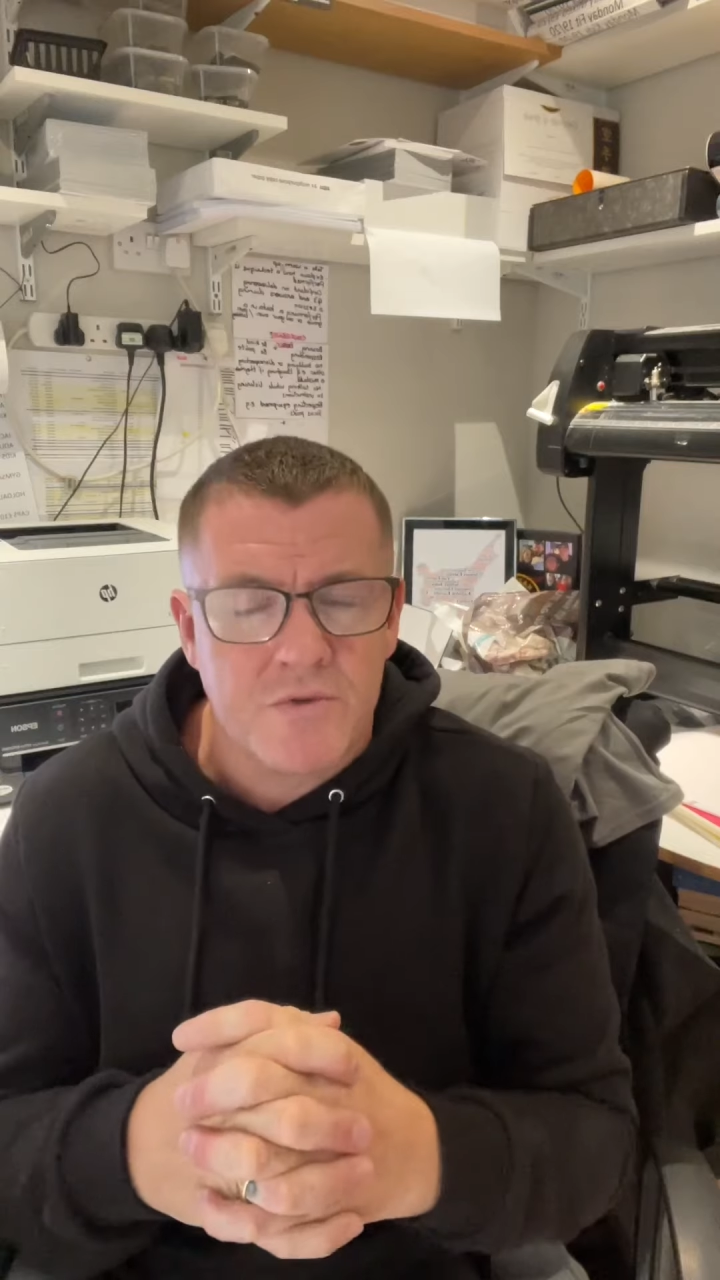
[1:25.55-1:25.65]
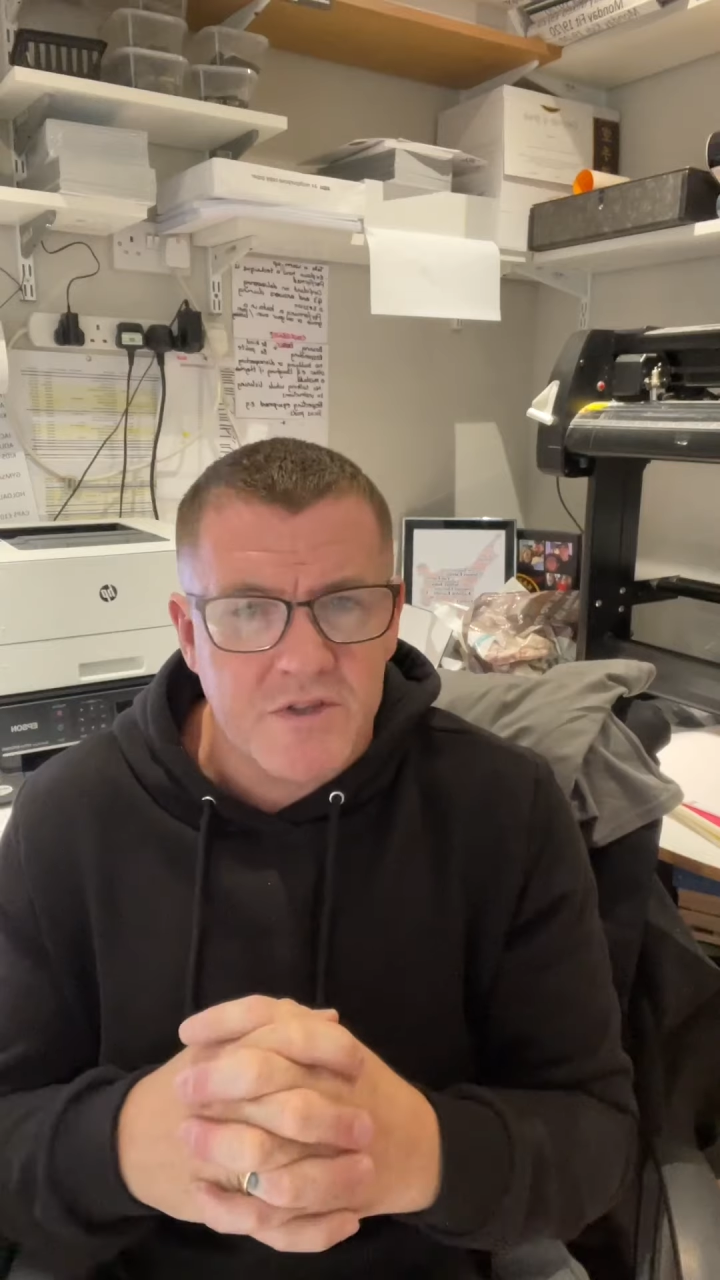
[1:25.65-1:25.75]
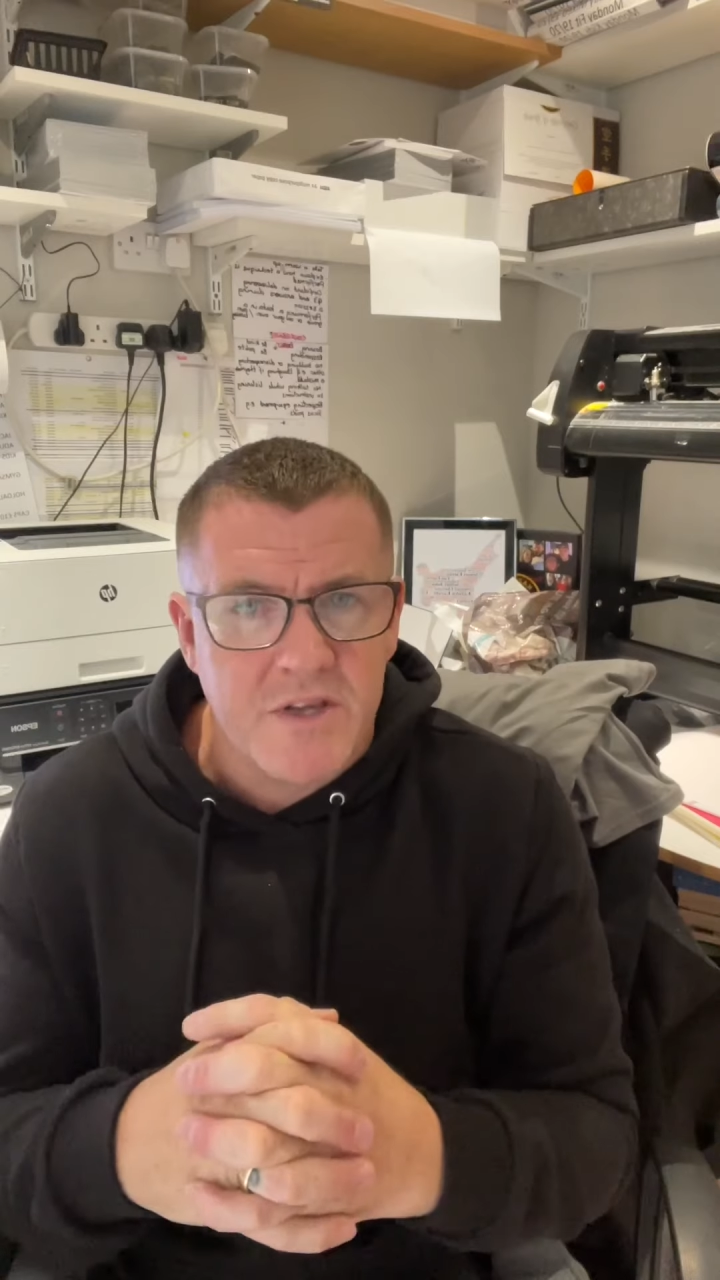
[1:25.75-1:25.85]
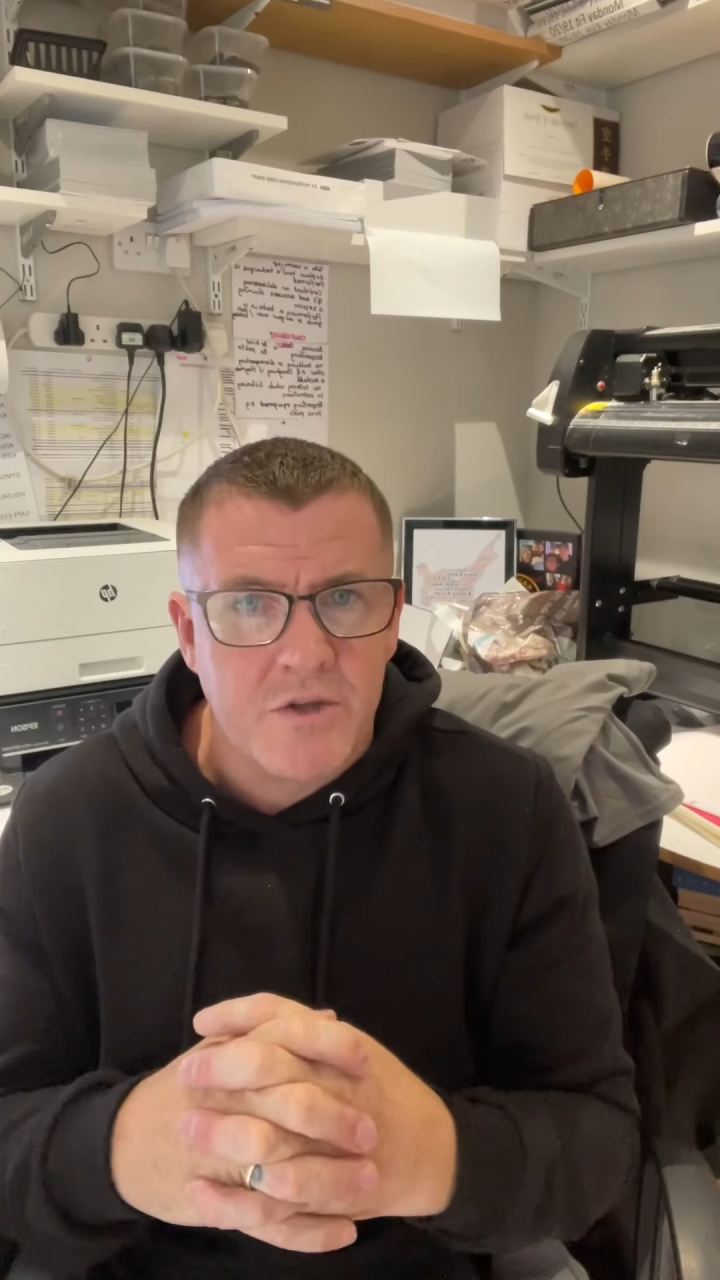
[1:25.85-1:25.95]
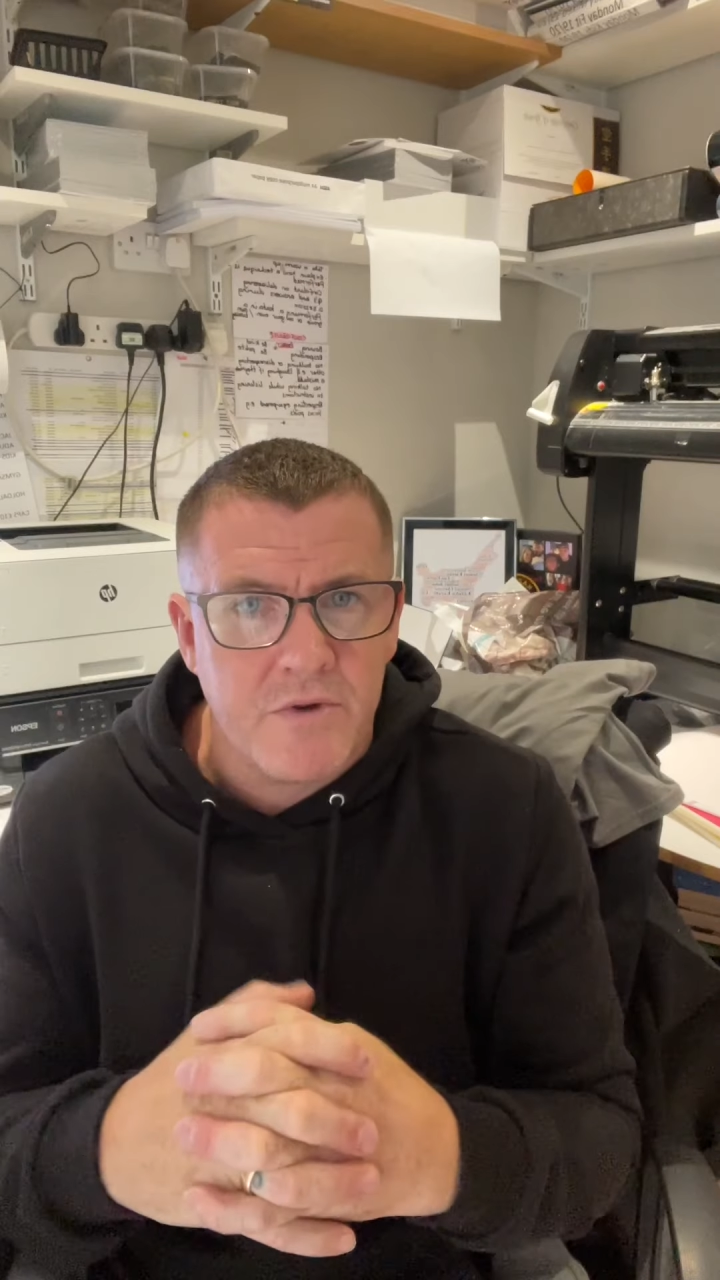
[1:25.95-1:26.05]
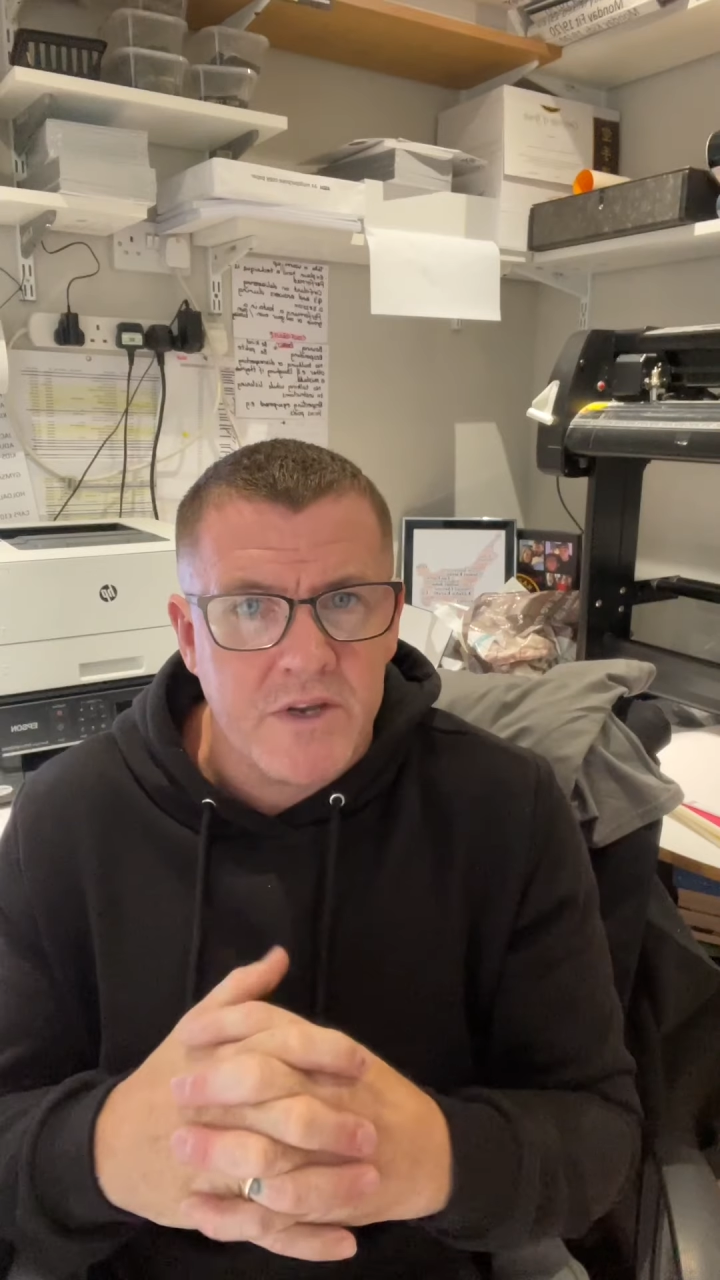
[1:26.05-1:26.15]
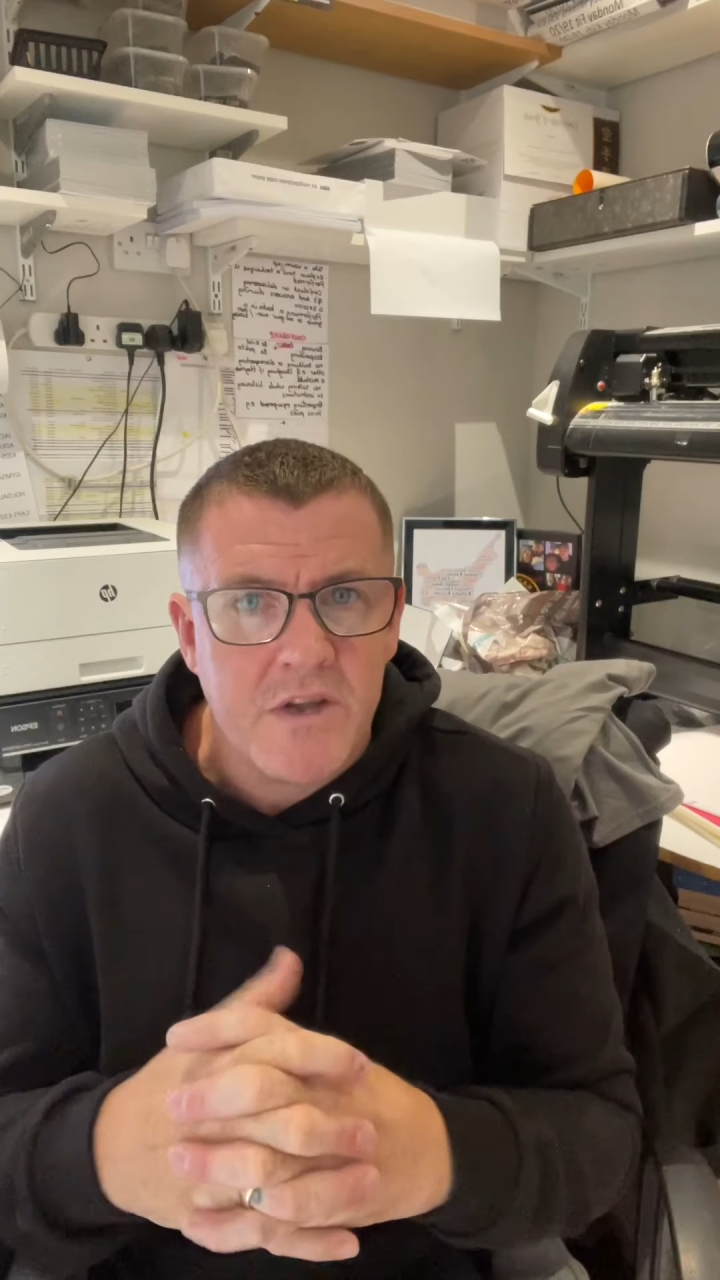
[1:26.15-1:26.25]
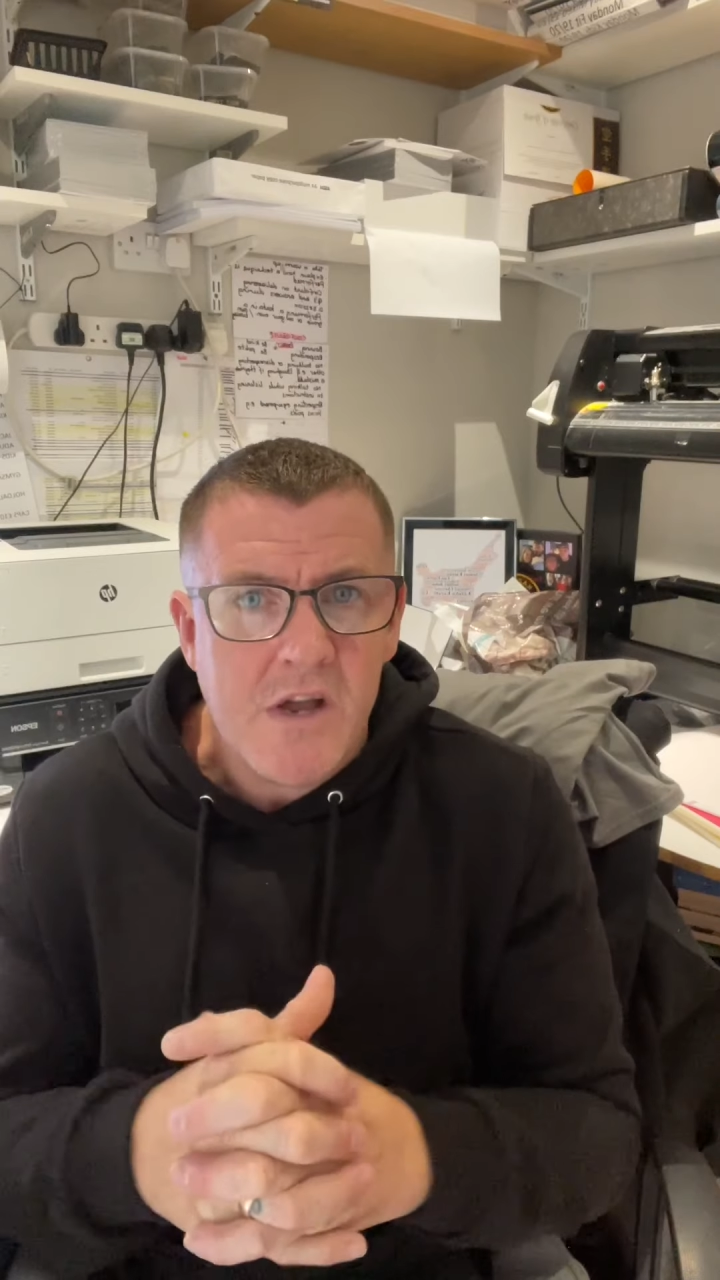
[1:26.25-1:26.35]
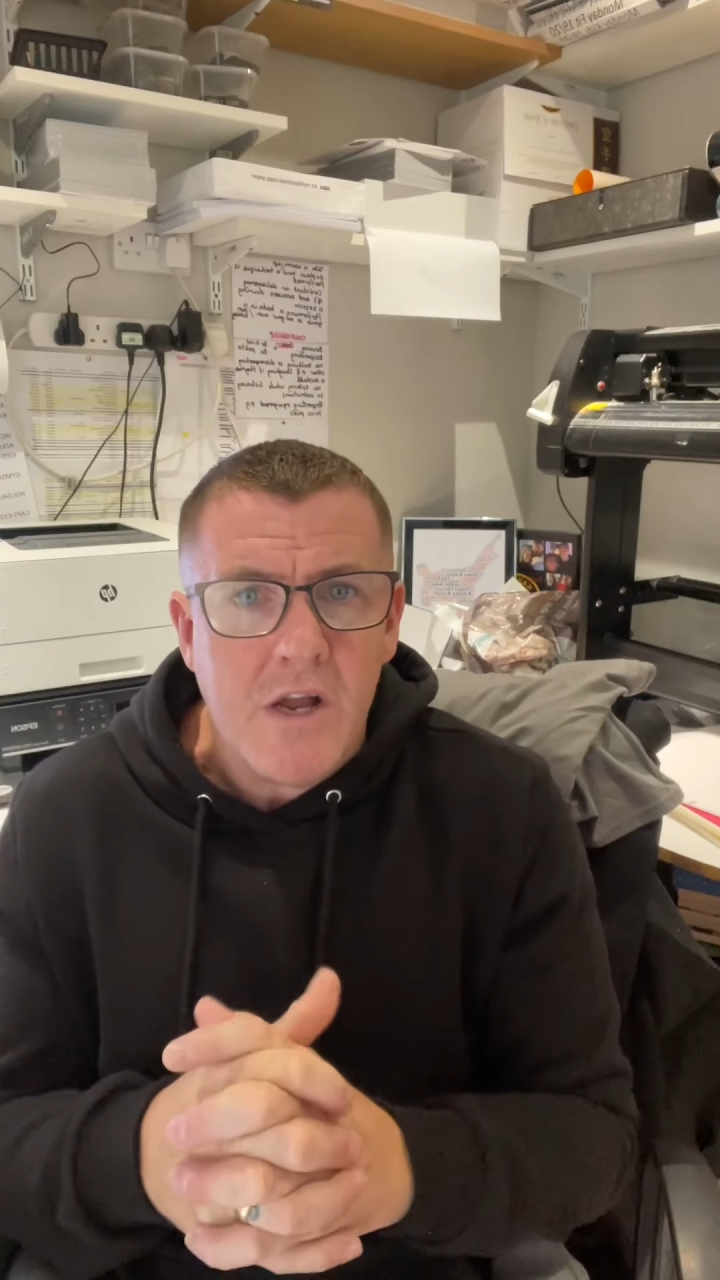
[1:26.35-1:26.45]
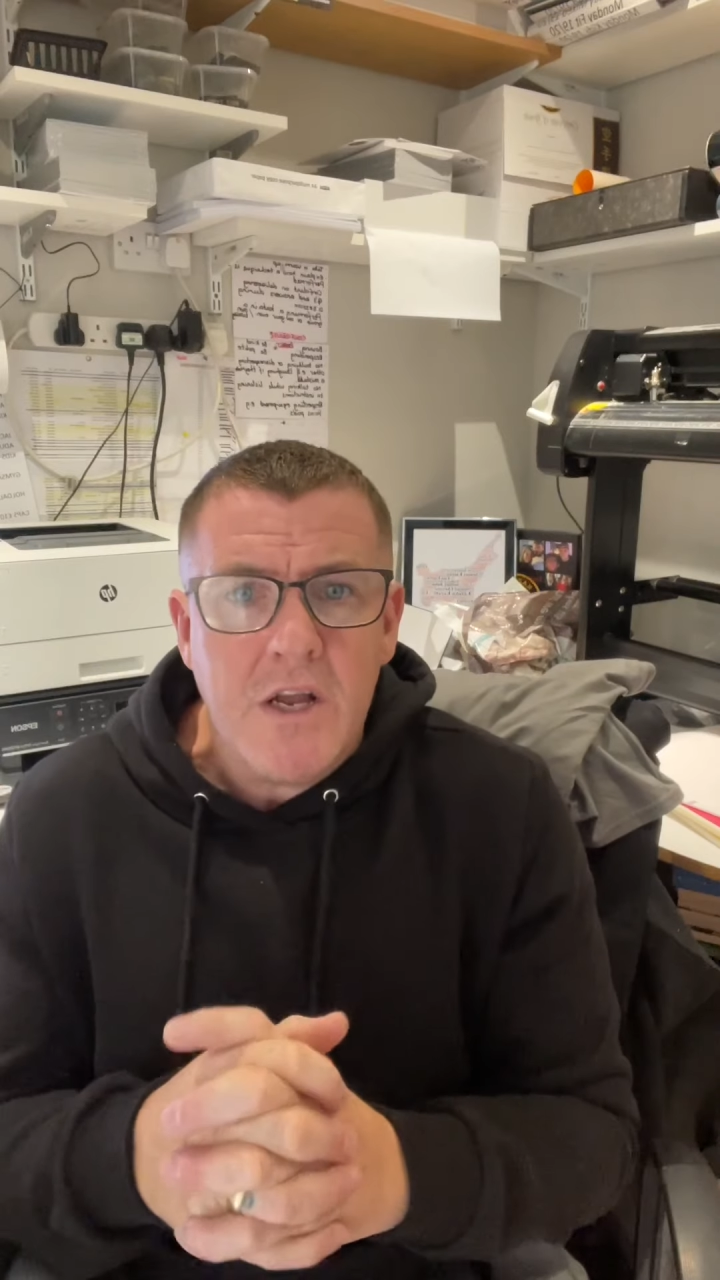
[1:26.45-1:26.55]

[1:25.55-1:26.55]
that they're doing